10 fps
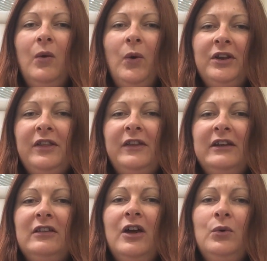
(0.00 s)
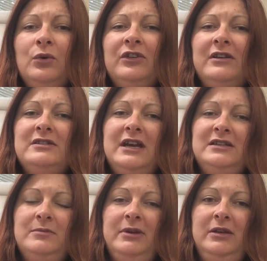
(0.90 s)
One of the things I also say
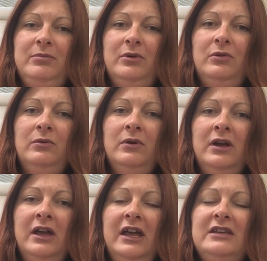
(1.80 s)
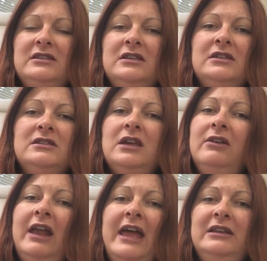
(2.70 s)
to people is that
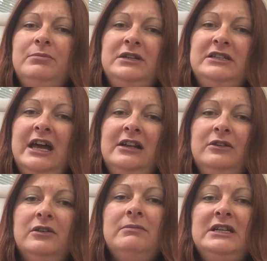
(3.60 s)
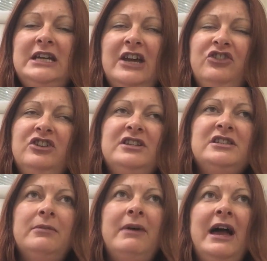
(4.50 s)
don't let anybody tell you that mediation is
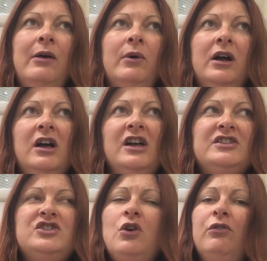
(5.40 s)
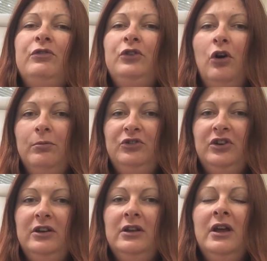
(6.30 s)
somehow a soft
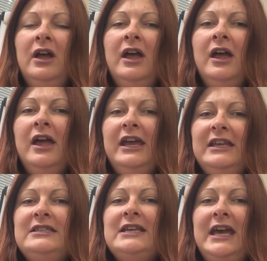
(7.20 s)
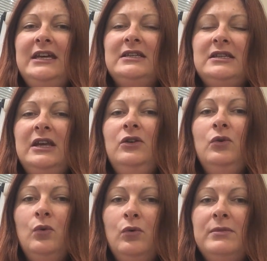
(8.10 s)
option. It takes
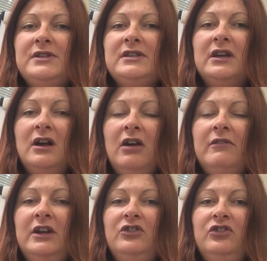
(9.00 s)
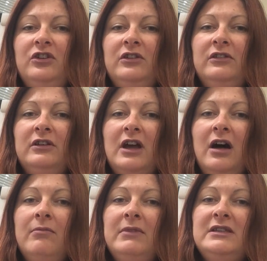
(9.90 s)
enormous courage to
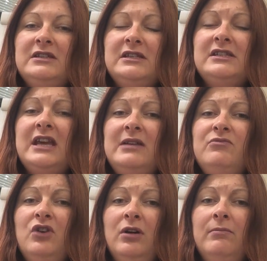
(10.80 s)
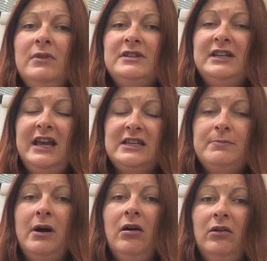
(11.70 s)
come into the same room as an
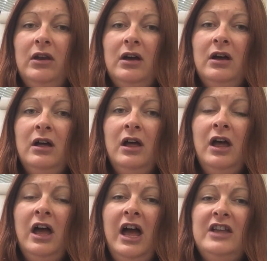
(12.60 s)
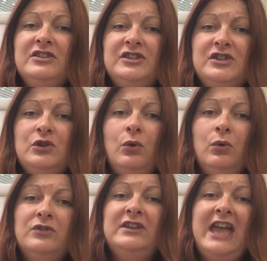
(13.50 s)
ex-partner and to
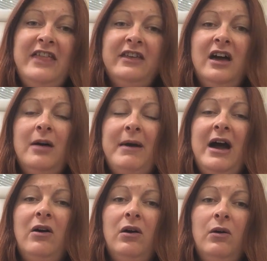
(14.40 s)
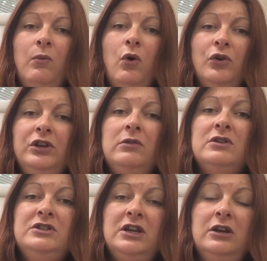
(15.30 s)
talk together about what you
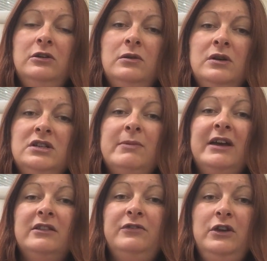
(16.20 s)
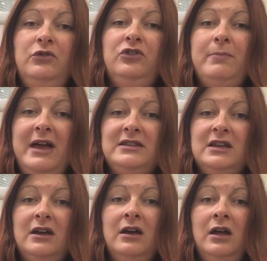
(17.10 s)
can do to make the future
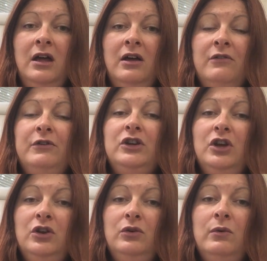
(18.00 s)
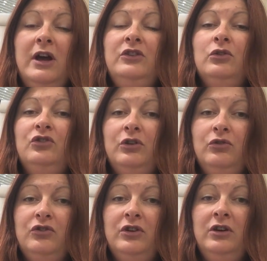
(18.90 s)
better for you and your
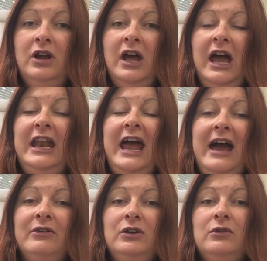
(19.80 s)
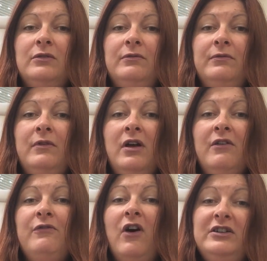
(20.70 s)
children and how you can
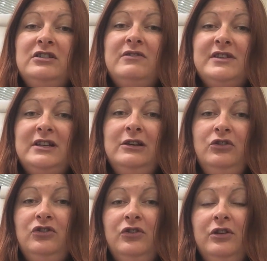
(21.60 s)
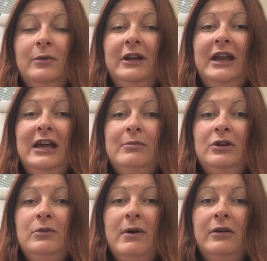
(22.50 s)
find a resolution that will enable
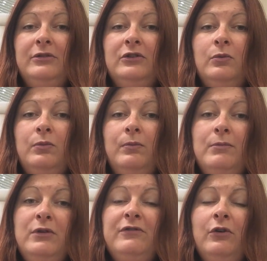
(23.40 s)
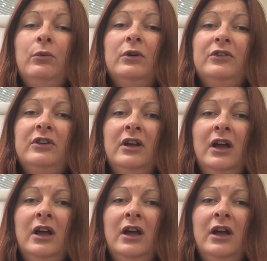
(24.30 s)
you both to move forward.